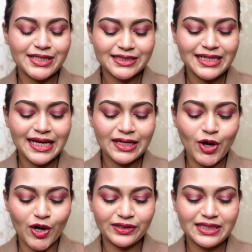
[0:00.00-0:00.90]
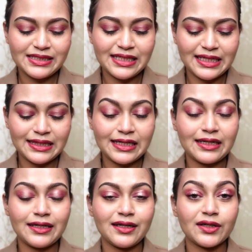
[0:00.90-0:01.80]
Actually, I got this in
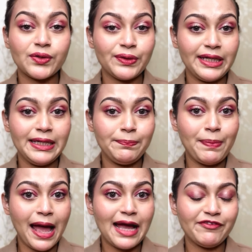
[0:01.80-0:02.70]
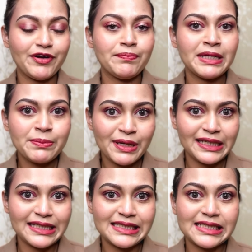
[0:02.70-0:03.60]
the goodie bag from
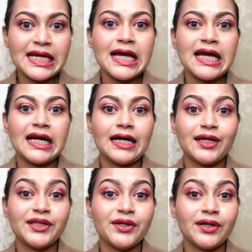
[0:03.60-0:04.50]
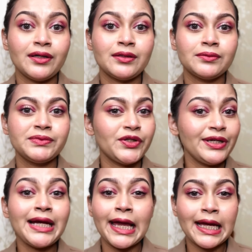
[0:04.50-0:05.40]
Minimalist
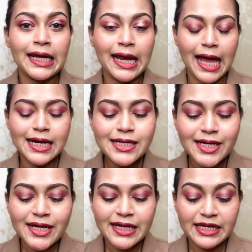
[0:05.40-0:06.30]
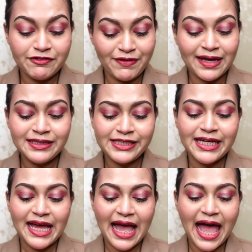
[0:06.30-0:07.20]
during Nykaa Land event,
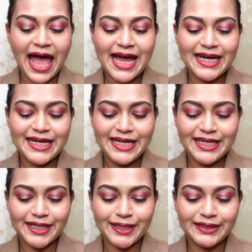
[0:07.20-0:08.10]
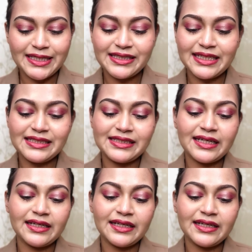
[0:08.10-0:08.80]
and this is the